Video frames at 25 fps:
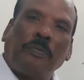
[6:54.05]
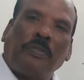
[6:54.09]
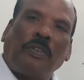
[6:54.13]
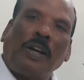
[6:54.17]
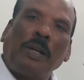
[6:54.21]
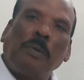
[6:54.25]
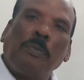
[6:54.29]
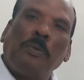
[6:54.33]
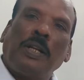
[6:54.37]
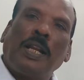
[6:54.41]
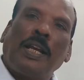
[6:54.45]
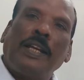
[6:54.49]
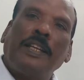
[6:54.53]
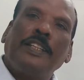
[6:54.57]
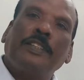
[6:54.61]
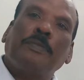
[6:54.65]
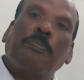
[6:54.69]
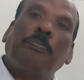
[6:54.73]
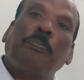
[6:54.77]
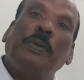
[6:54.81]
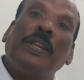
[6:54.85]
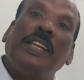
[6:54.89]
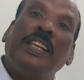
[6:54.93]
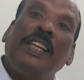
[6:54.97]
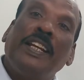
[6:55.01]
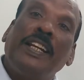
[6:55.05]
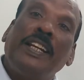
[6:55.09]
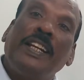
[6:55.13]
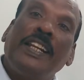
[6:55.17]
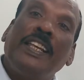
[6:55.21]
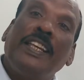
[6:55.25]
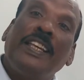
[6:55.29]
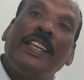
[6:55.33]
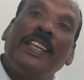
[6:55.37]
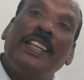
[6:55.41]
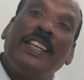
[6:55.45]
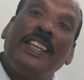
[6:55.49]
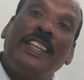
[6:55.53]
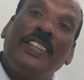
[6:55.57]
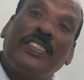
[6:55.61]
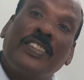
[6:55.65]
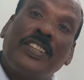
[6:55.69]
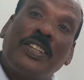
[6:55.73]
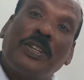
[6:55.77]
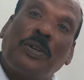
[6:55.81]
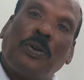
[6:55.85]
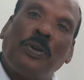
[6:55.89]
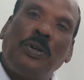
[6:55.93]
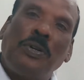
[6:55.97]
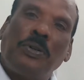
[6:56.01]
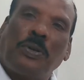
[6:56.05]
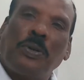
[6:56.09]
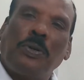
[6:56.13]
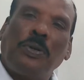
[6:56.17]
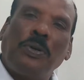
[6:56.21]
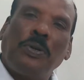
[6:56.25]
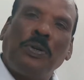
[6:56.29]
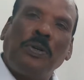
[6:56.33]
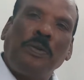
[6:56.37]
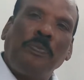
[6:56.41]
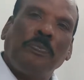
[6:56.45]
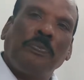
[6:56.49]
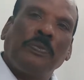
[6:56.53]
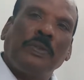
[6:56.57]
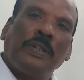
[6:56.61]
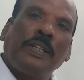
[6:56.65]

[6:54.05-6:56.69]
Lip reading: Formula is PED is equal to